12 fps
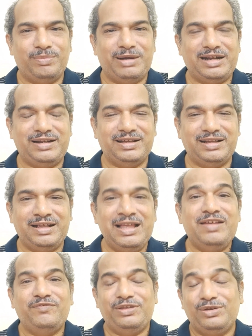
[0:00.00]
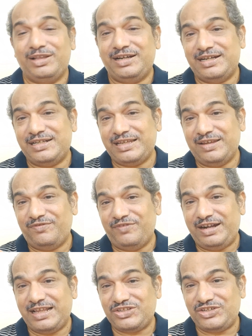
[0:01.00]
But we know that it's a
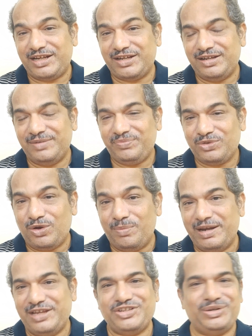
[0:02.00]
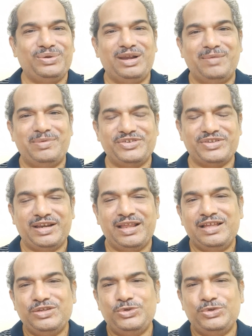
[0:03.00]
fantastic combination, collaboration.